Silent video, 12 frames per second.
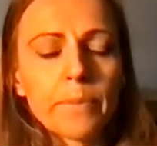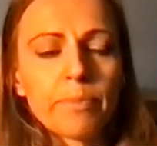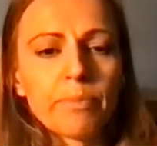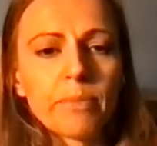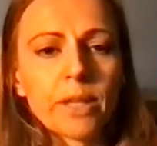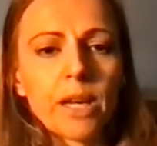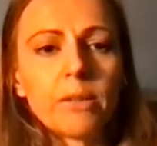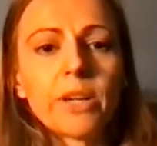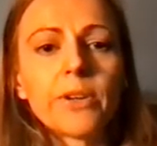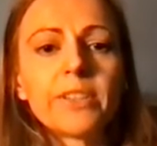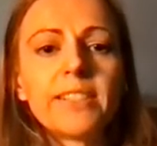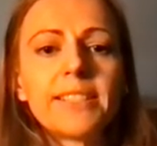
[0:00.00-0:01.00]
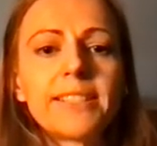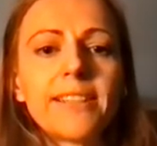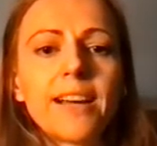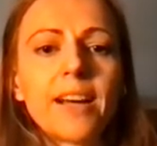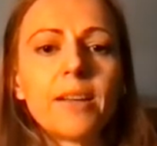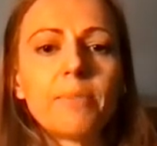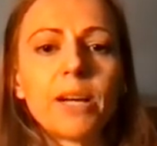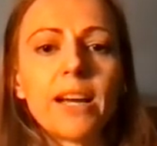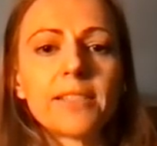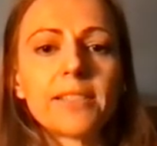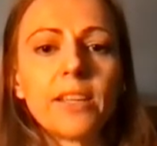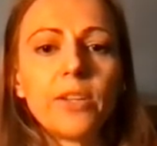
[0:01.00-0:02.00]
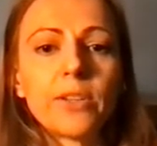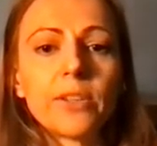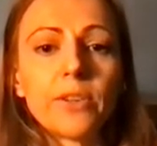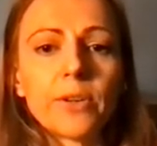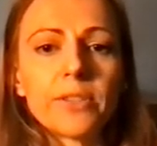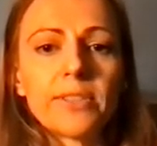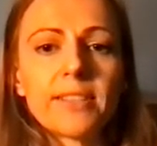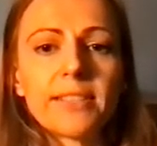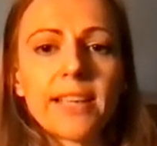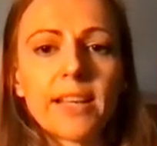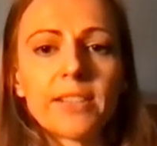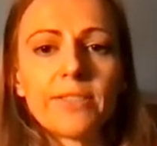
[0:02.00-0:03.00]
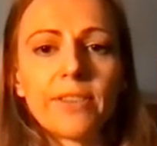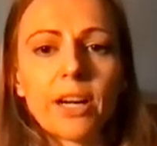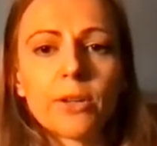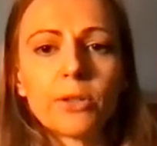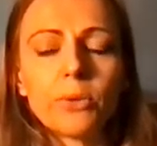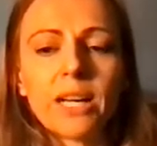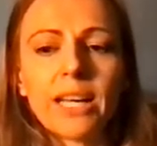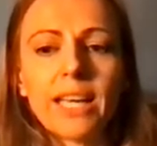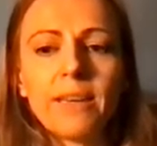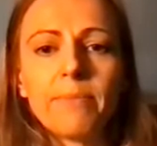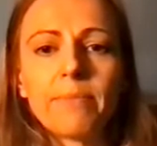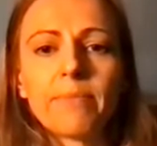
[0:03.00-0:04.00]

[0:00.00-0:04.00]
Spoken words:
And I'm going to start by asking you to notice the sounds far away,